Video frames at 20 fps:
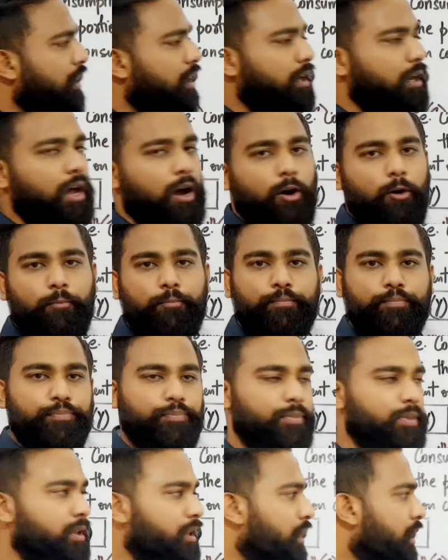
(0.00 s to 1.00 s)
Now
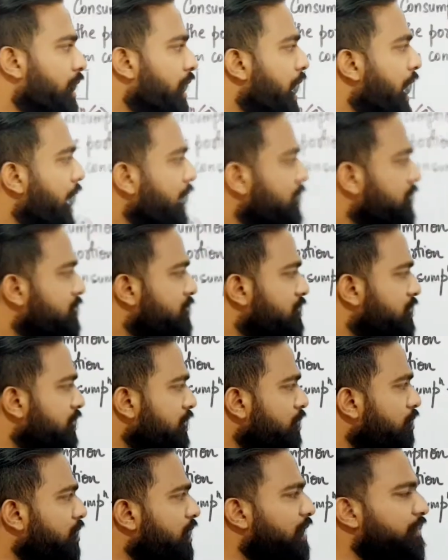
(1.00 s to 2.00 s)
at
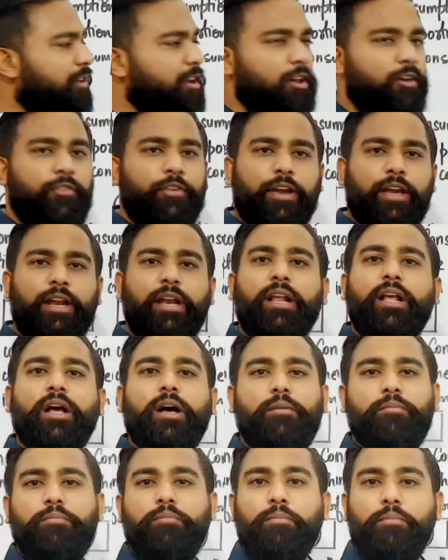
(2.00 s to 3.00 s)
zero level of
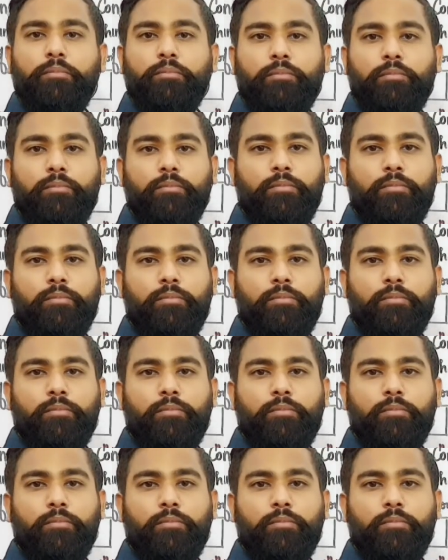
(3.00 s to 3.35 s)
income,